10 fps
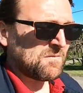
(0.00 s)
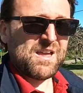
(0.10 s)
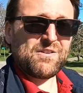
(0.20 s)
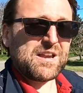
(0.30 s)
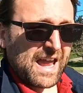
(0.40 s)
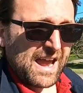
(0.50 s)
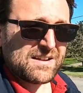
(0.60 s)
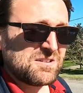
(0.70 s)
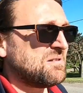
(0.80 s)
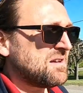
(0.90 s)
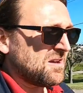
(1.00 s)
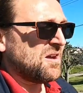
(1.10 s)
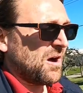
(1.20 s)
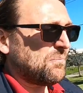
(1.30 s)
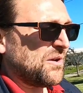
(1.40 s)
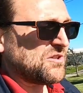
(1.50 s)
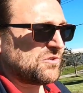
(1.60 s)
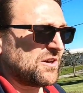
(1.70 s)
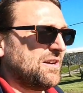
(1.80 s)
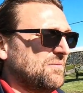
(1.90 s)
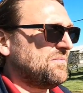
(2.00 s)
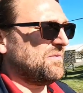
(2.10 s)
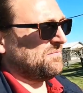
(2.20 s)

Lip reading: If I can, I'm pretty sure that